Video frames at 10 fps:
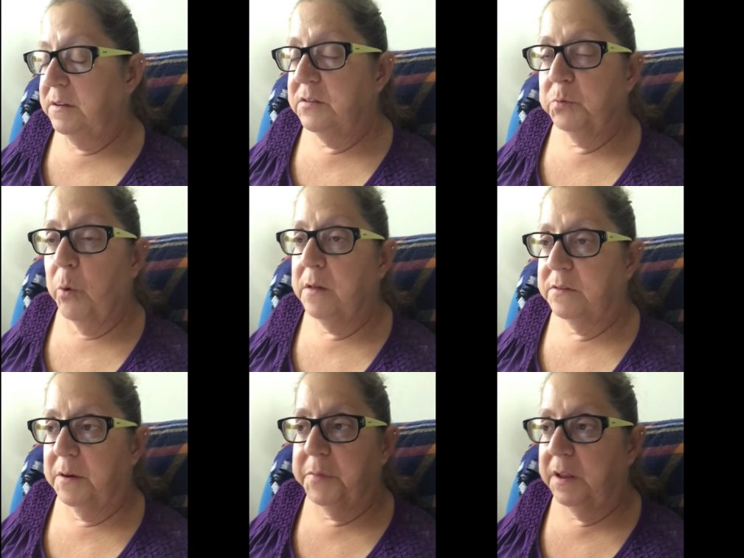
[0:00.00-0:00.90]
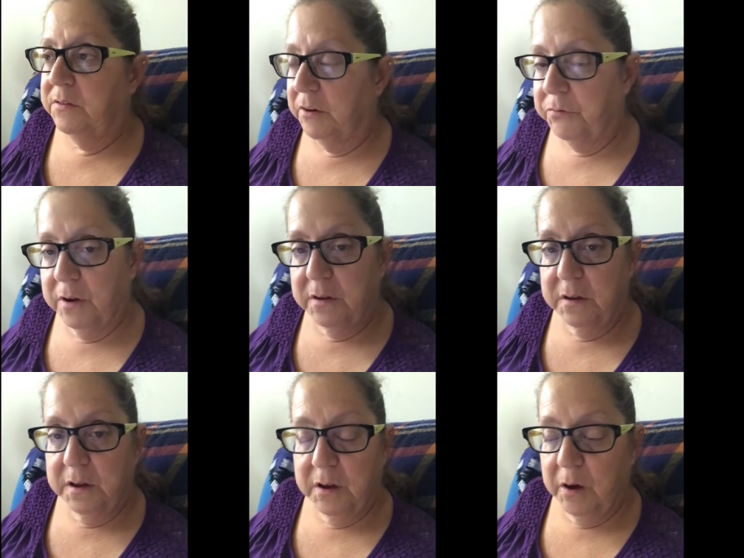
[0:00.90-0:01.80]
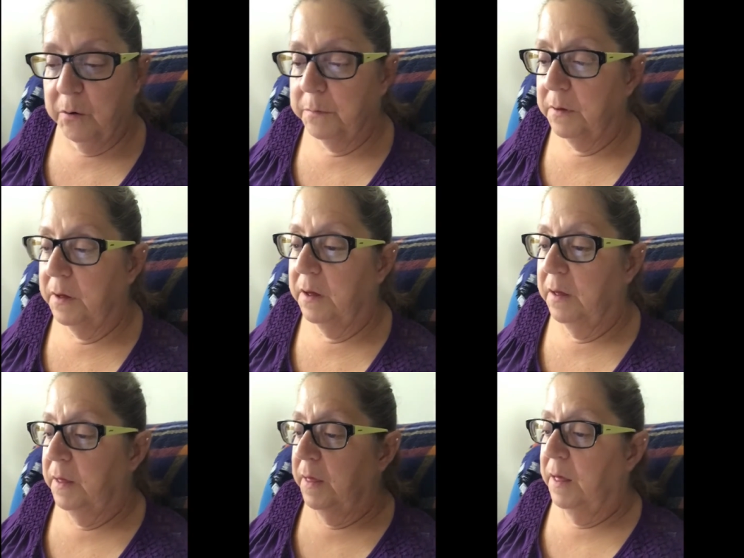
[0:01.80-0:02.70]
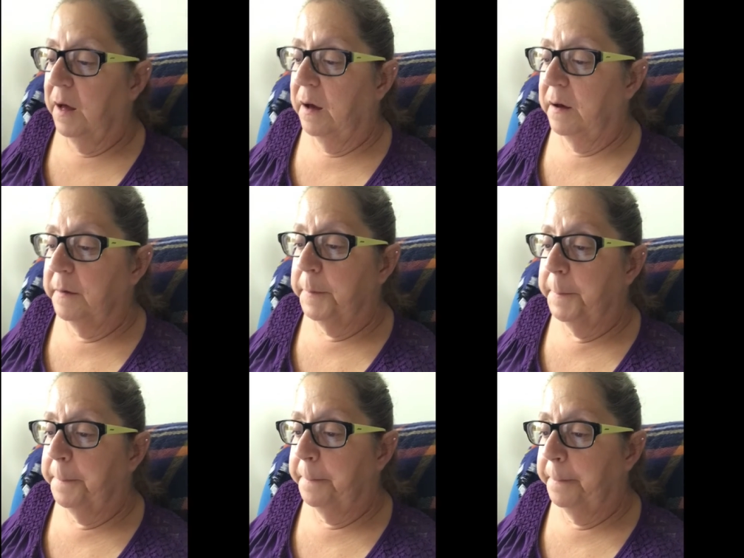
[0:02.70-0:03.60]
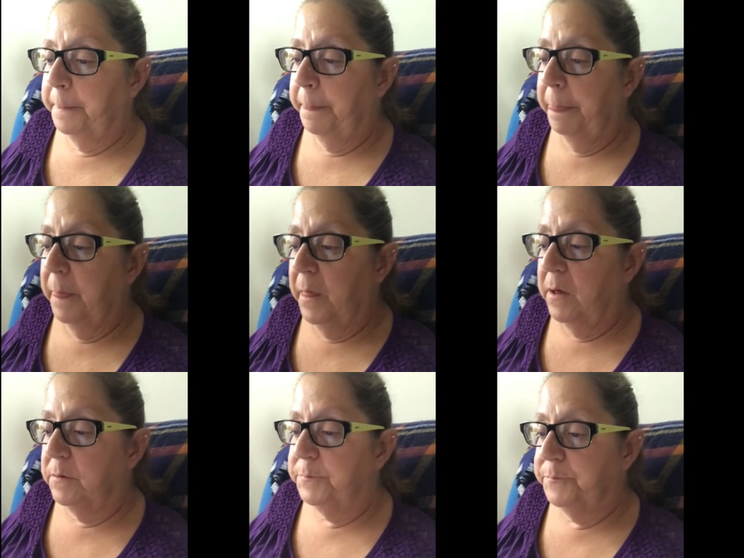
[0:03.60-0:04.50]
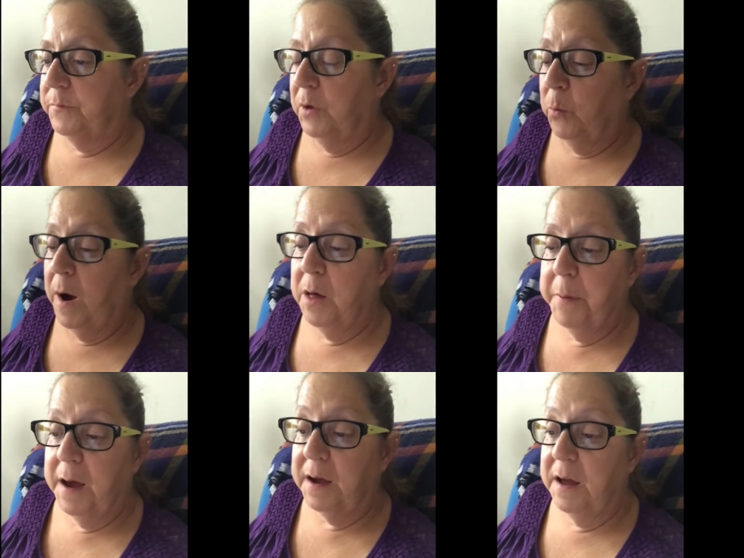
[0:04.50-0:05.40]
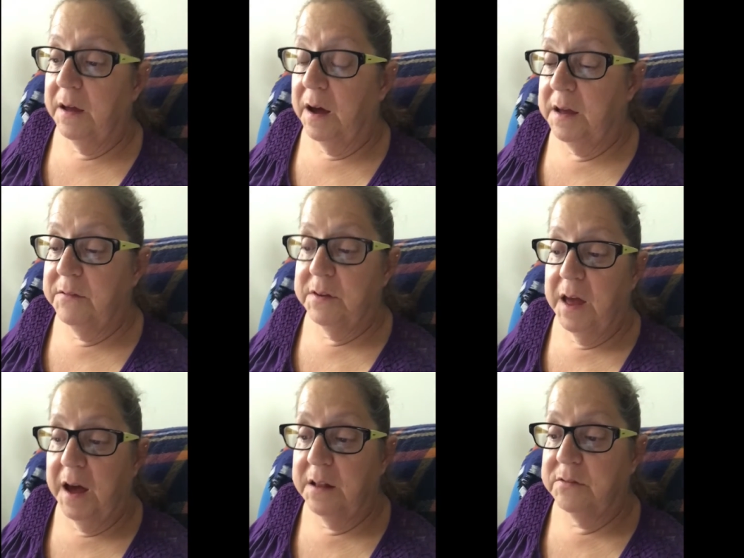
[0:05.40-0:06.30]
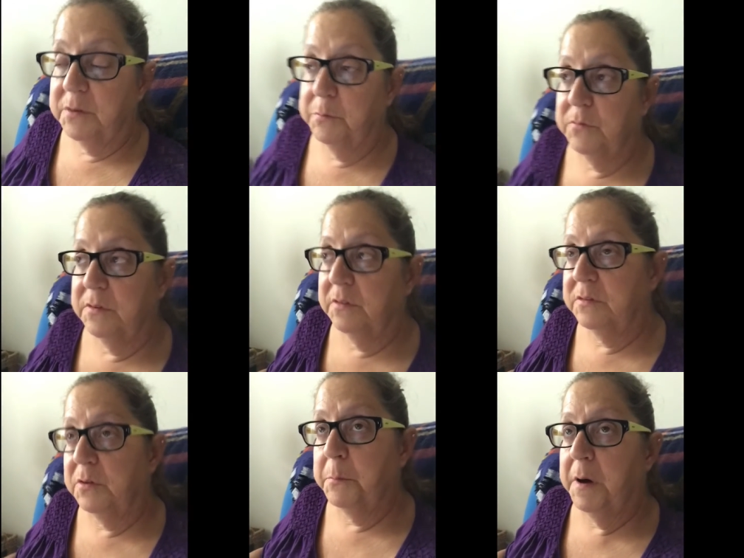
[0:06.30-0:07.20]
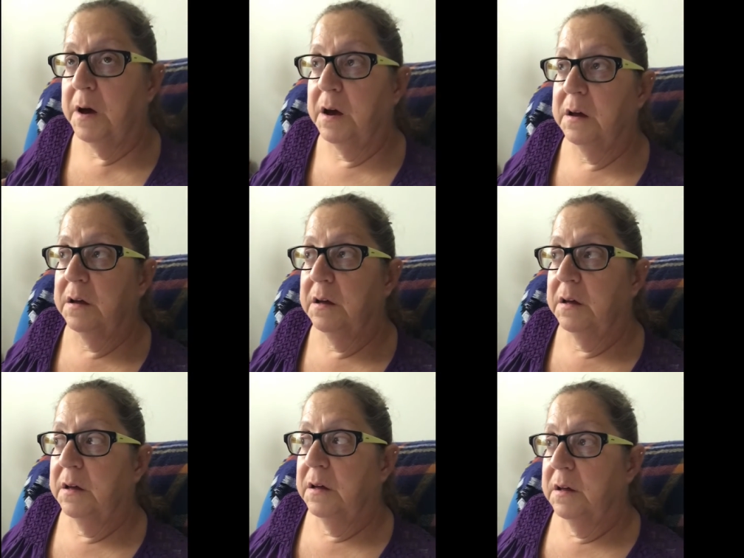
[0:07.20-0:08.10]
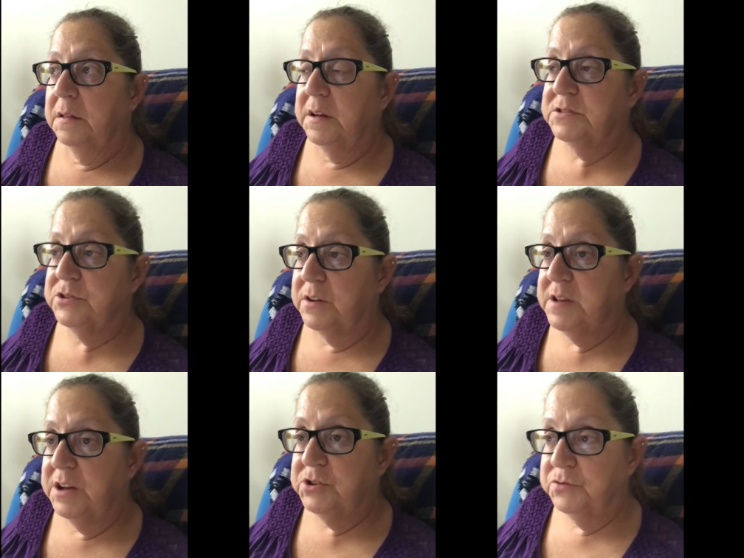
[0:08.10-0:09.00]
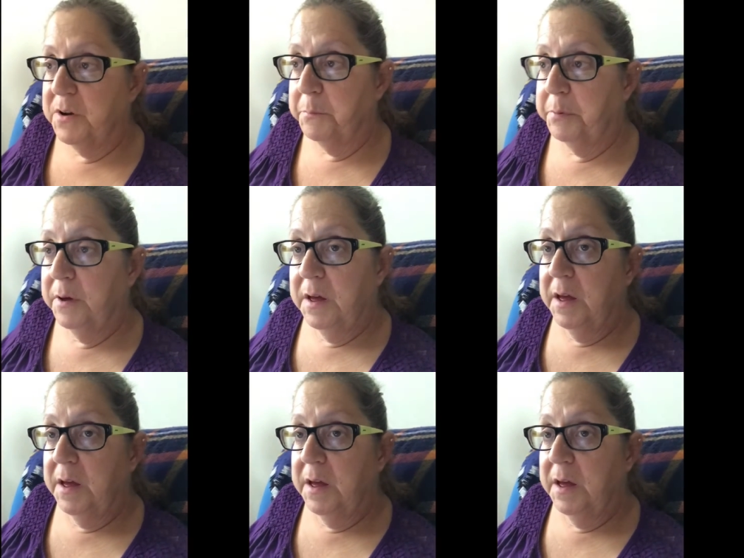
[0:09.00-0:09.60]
I just want something different, you know? Um, a while back, I, I even had some, some uh, like sauteed shrimp.